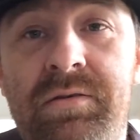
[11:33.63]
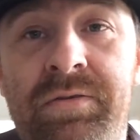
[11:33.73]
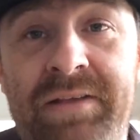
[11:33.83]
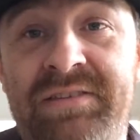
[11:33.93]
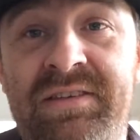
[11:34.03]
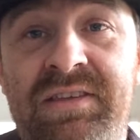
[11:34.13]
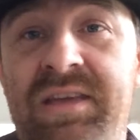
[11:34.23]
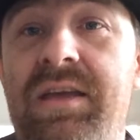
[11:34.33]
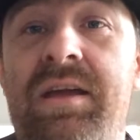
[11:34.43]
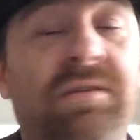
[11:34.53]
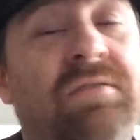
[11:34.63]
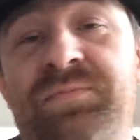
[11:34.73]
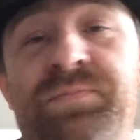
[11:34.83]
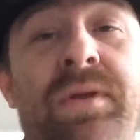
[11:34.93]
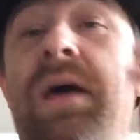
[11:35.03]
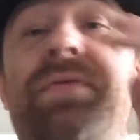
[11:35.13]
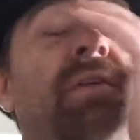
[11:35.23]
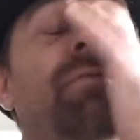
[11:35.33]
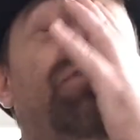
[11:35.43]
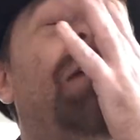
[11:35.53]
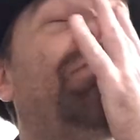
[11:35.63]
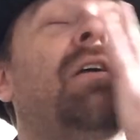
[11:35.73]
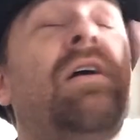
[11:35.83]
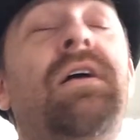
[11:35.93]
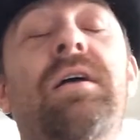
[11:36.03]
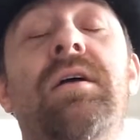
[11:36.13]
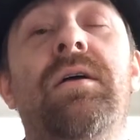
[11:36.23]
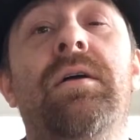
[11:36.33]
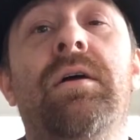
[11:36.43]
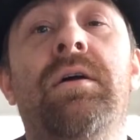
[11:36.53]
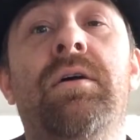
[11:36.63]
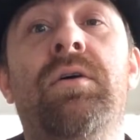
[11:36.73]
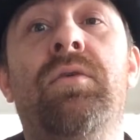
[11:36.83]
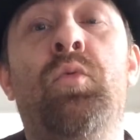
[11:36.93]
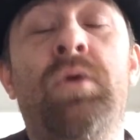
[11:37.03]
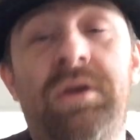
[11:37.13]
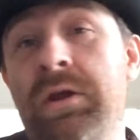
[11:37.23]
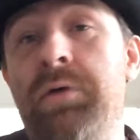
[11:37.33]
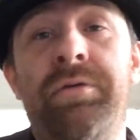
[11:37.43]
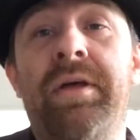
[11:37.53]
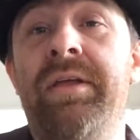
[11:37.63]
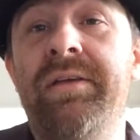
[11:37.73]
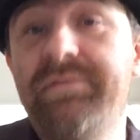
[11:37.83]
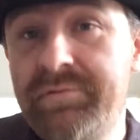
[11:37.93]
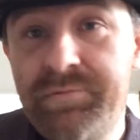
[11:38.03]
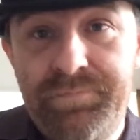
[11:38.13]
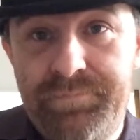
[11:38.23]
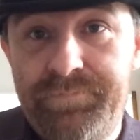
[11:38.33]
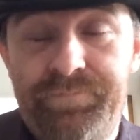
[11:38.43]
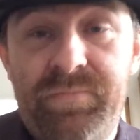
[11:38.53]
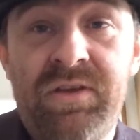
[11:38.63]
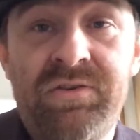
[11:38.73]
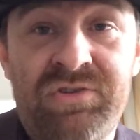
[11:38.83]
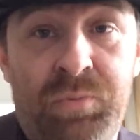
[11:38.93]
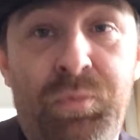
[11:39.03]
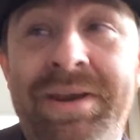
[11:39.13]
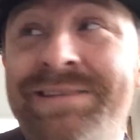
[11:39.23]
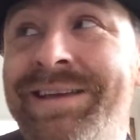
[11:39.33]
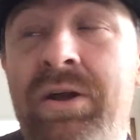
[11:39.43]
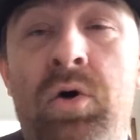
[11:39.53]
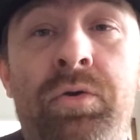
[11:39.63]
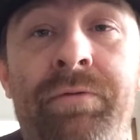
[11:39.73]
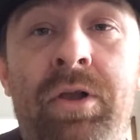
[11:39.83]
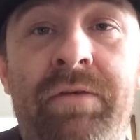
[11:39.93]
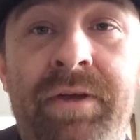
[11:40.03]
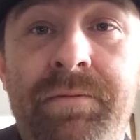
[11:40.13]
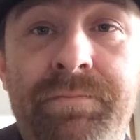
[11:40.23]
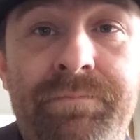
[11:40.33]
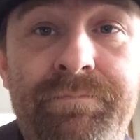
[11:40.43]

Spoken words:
That's the key. It's been out there forever. We need to go through that list. Someone needs to get a hold of all of it.